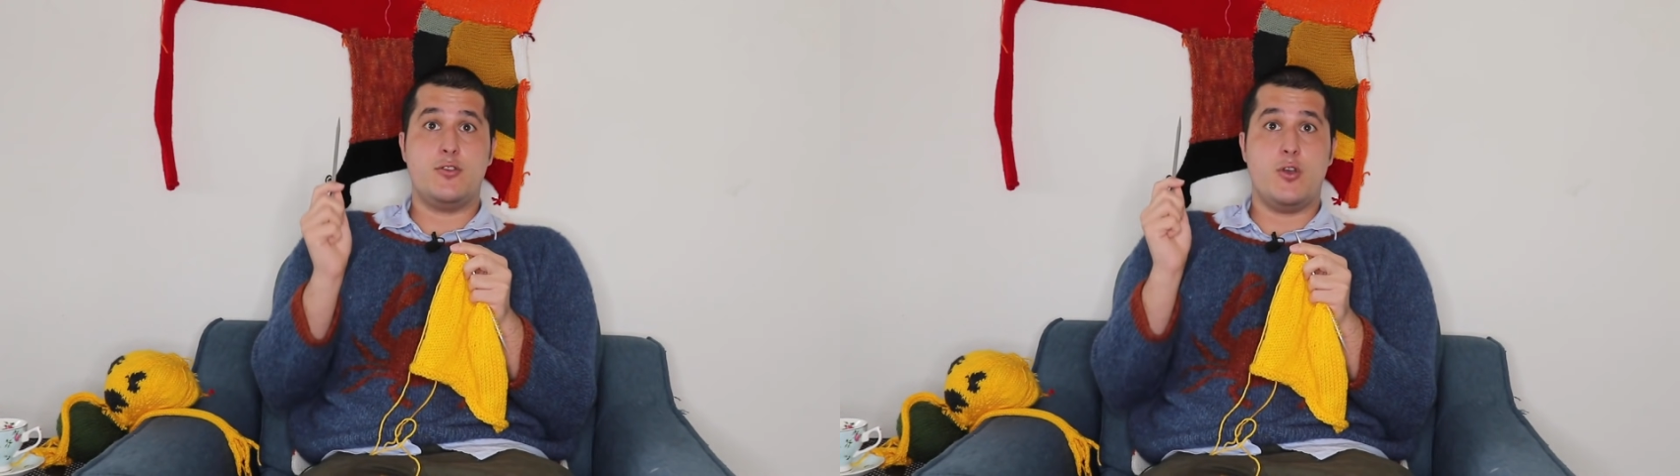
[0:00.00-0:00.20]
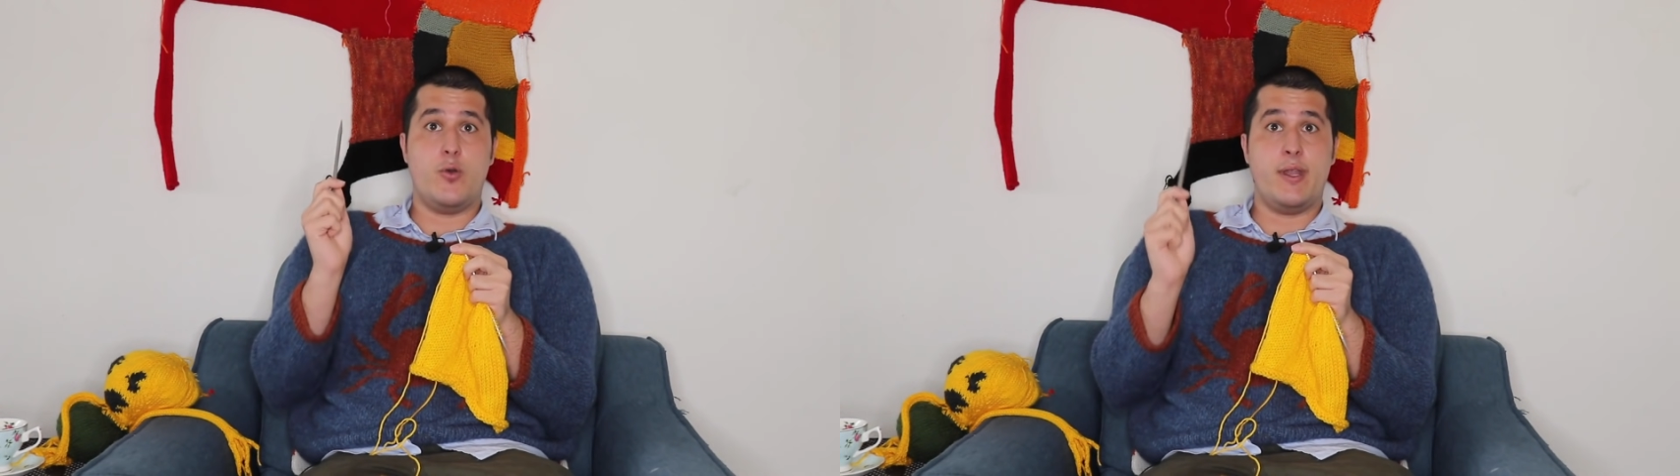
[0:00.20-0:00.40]

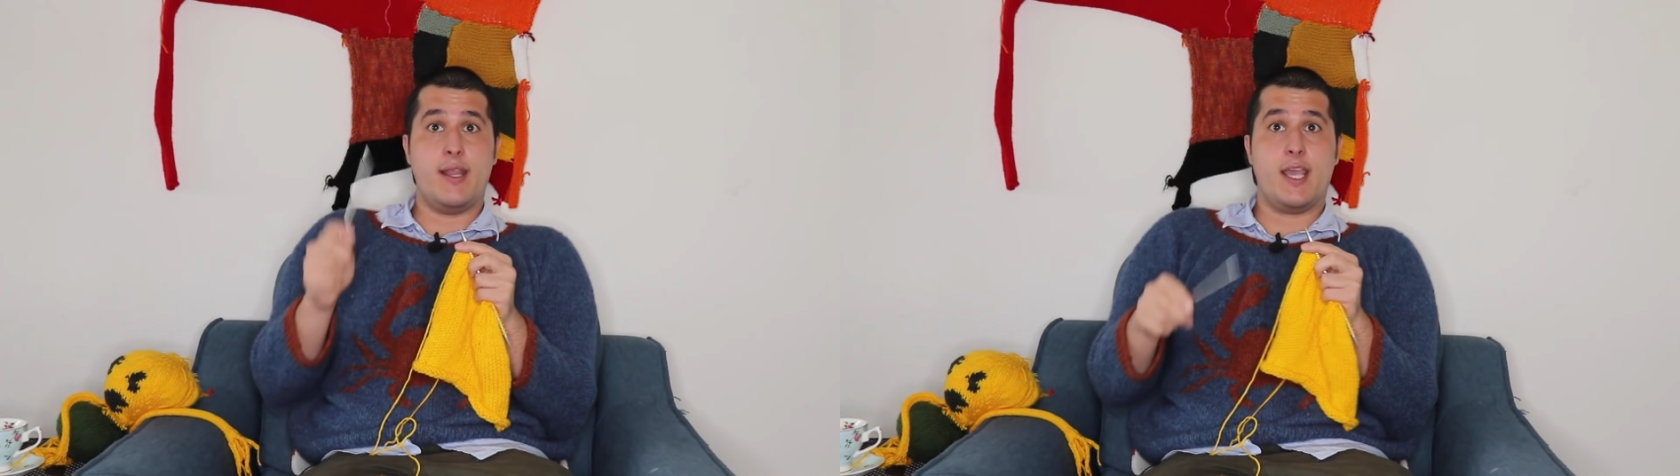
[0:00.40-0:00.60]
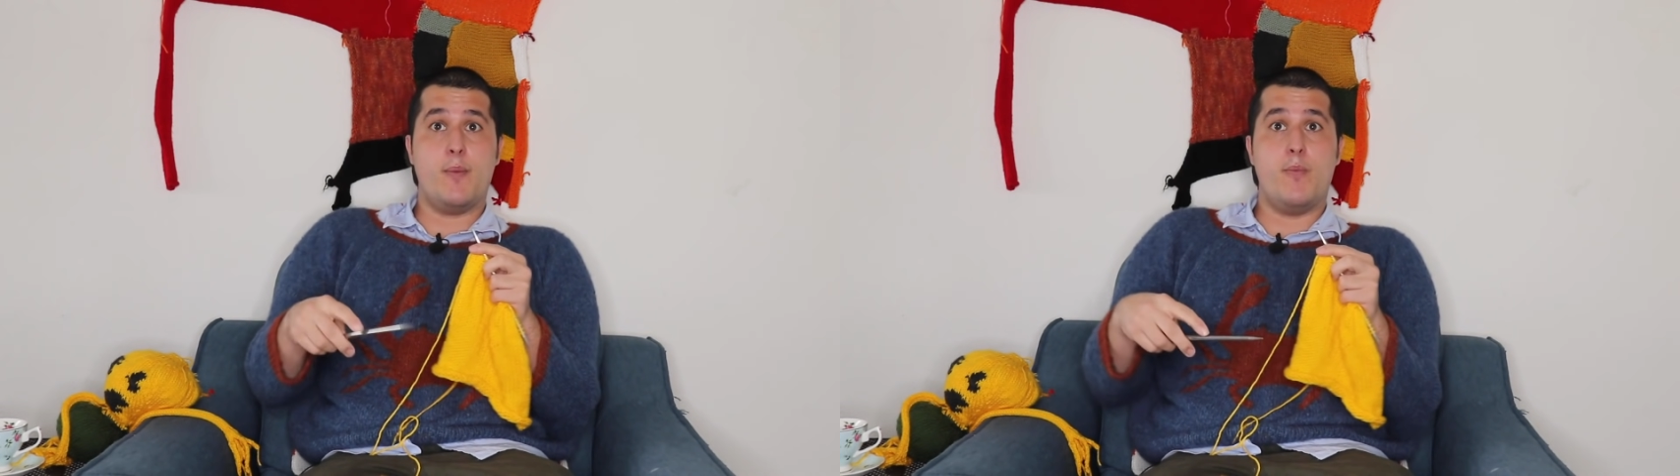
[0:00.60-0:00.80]
So
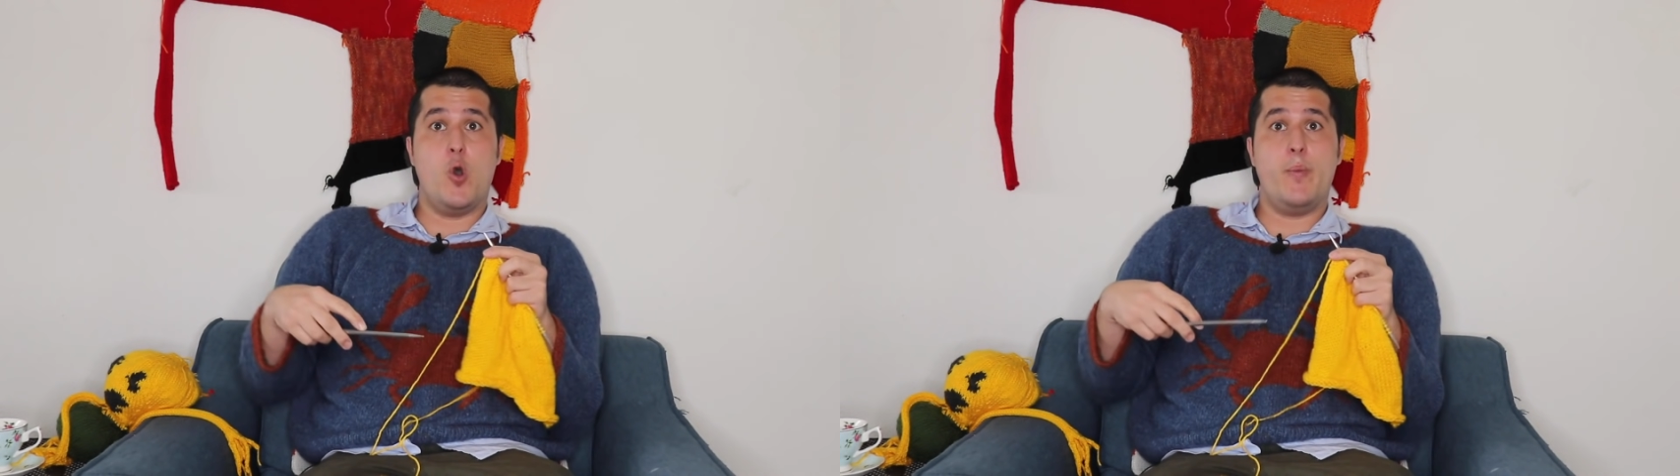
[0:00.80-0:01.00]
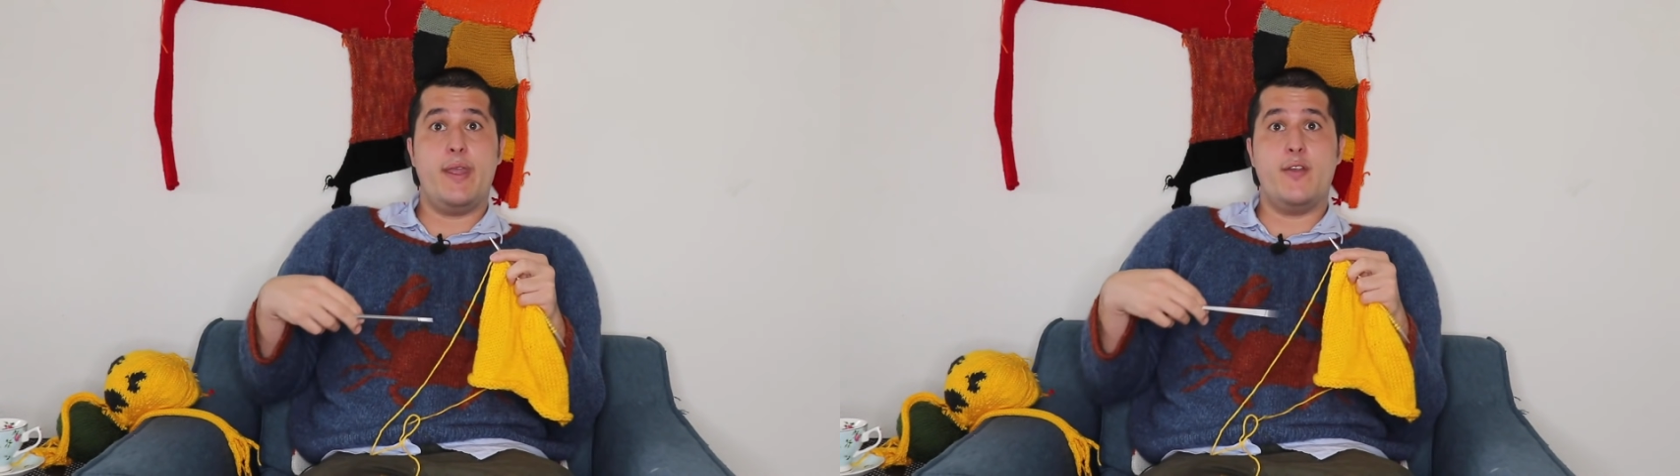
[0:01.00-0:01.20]
in like a
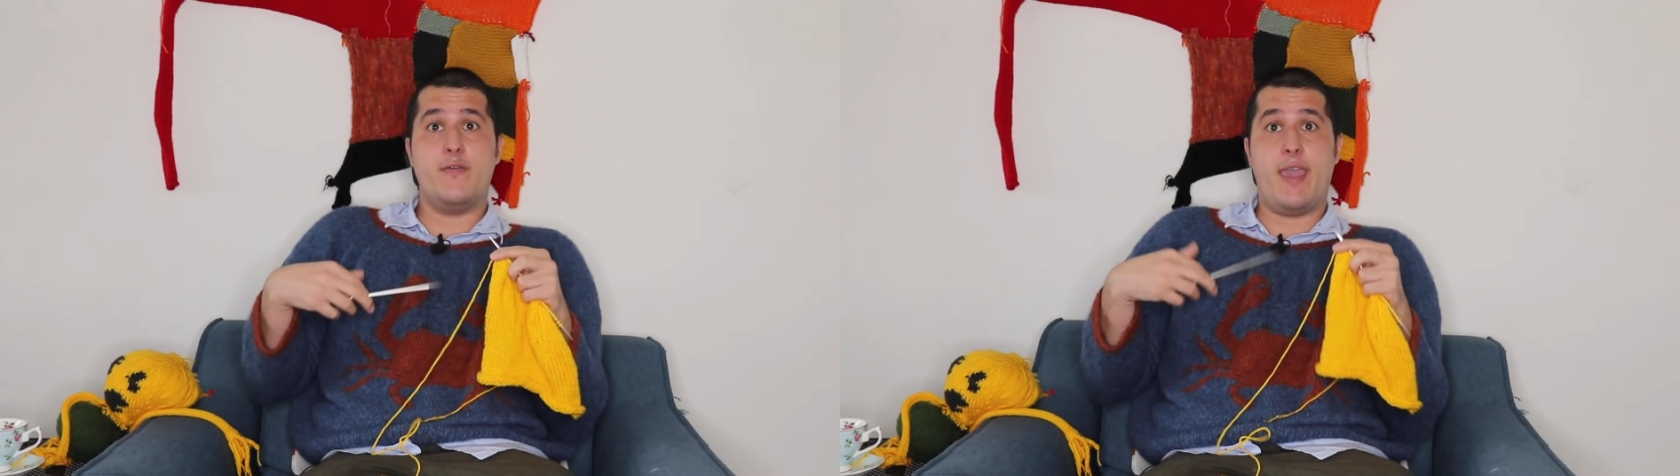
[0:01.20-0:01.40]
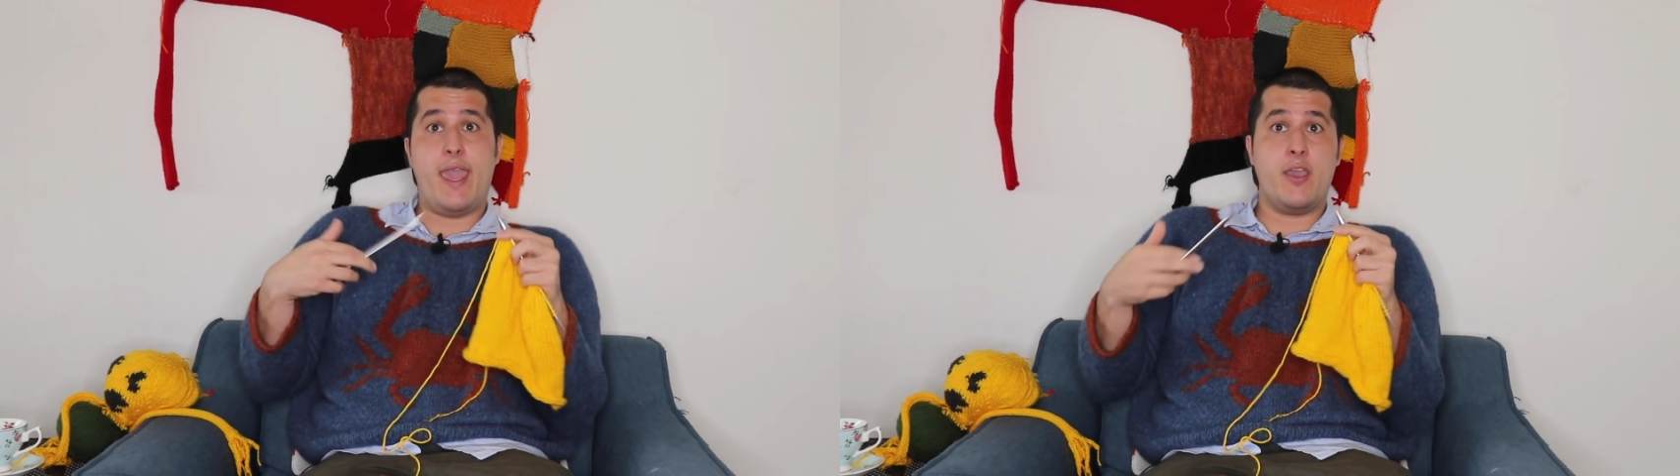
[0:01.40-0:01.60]
moment
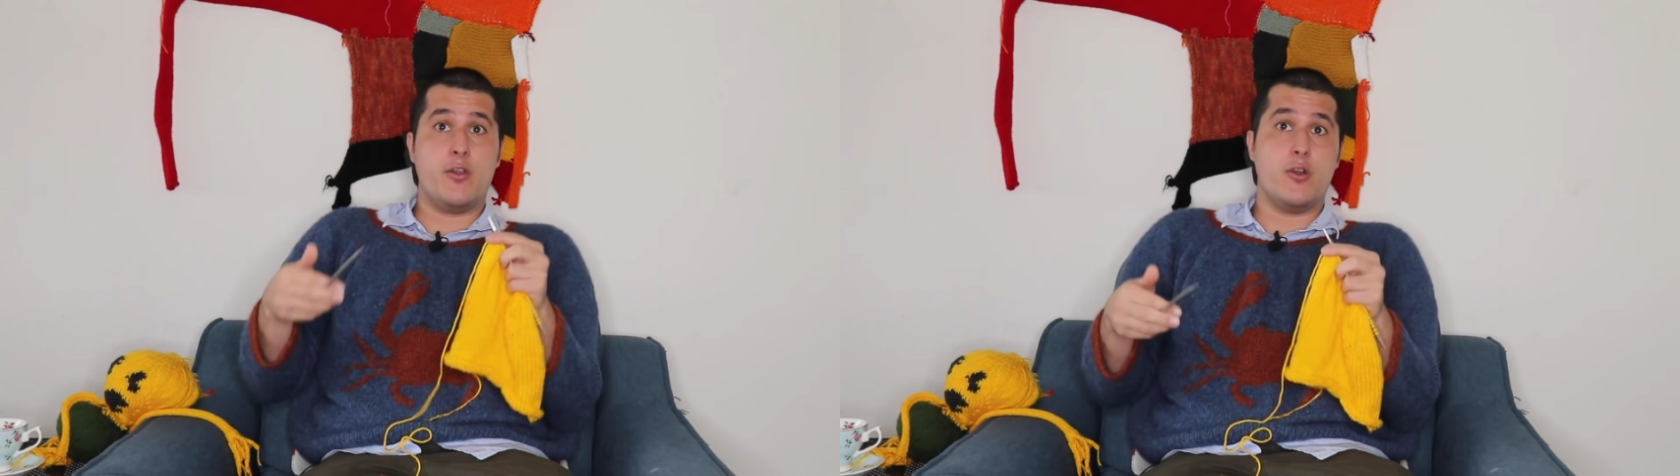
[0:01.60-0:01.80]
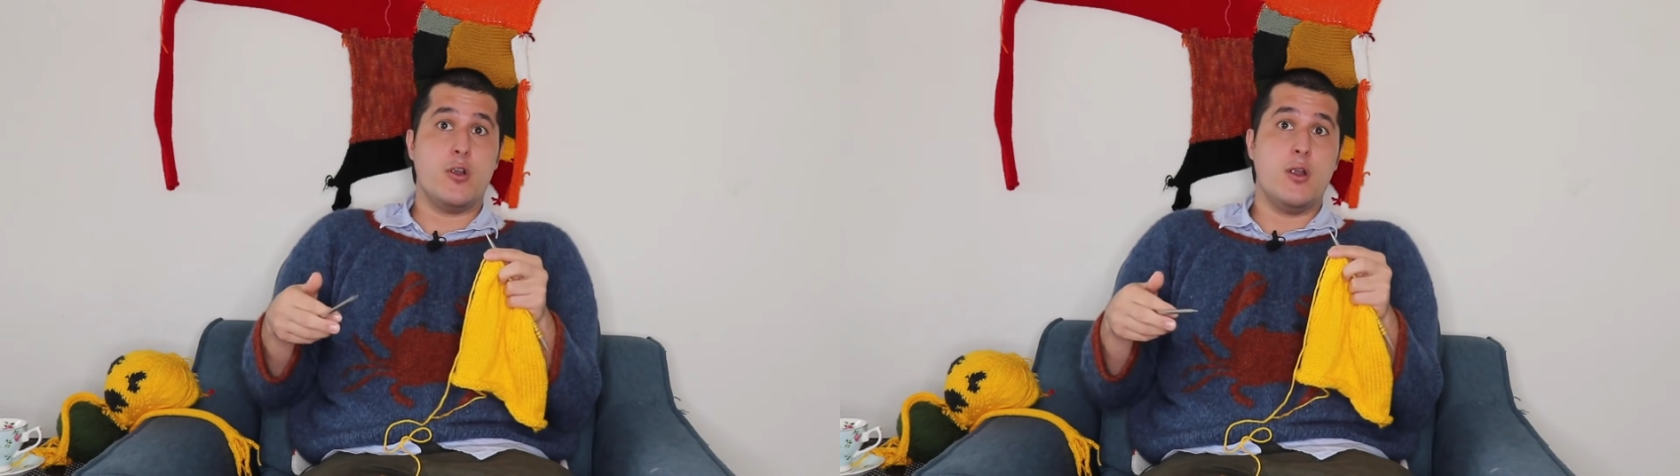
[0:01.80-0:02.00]
of
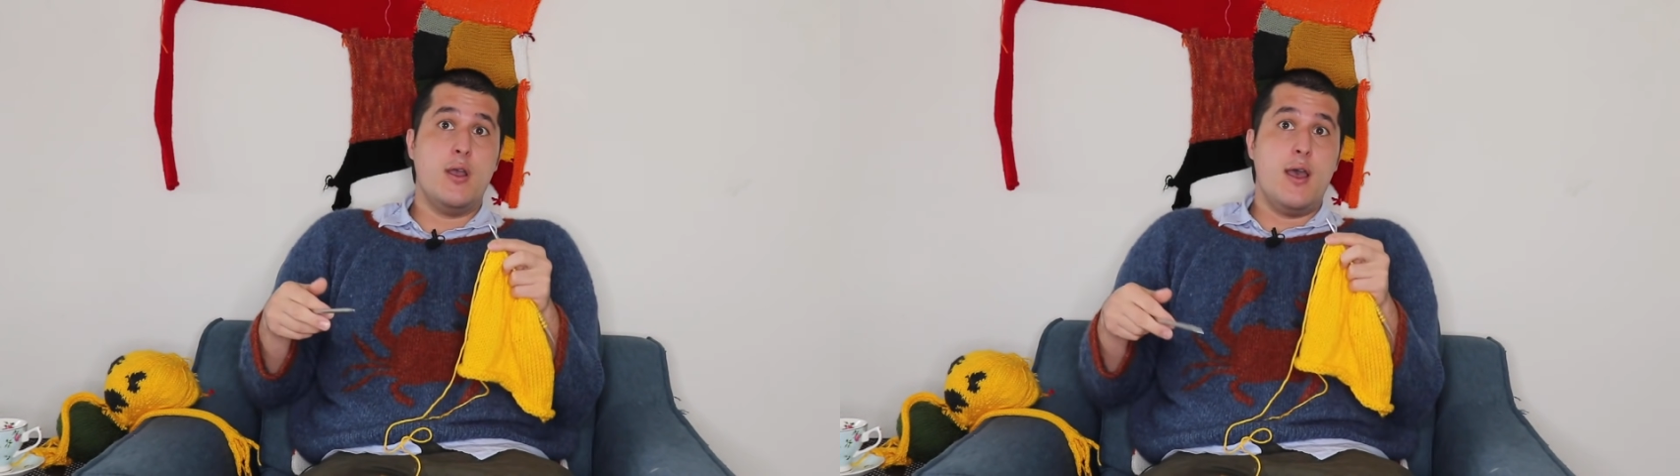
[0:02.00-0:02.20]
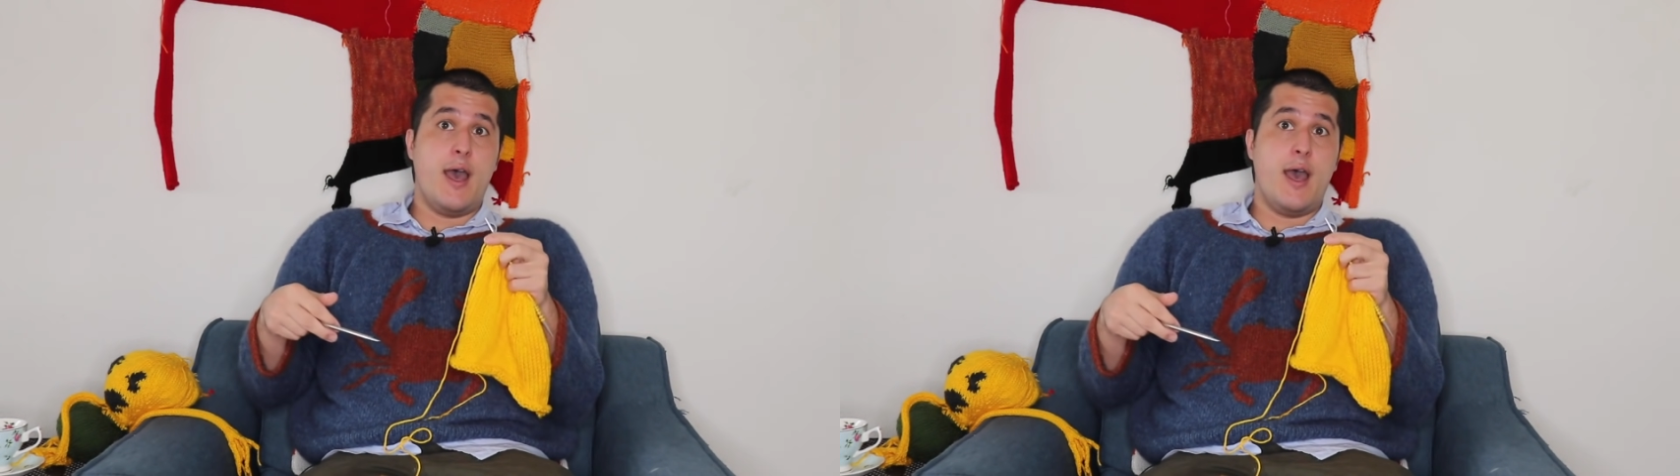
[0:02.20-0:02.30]
anger,